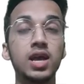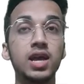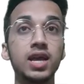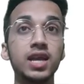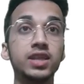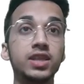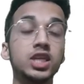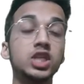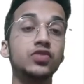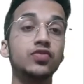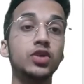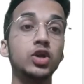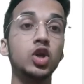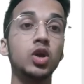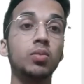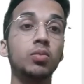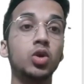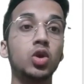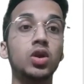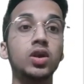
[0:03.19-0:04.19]
In this video,
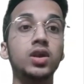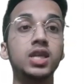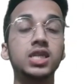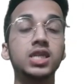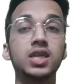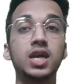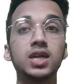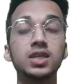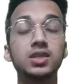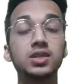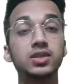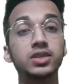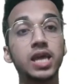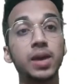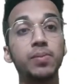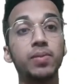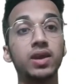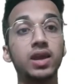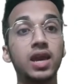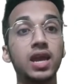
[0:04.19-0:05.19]
I'm going to discuss
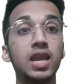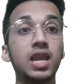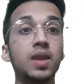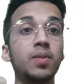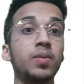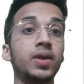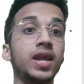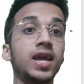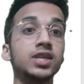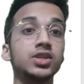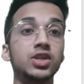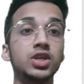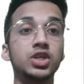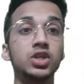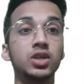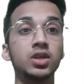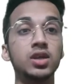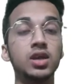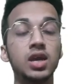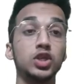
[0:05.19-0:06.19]
stemming and
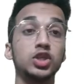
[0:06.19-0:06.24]
lemmatization.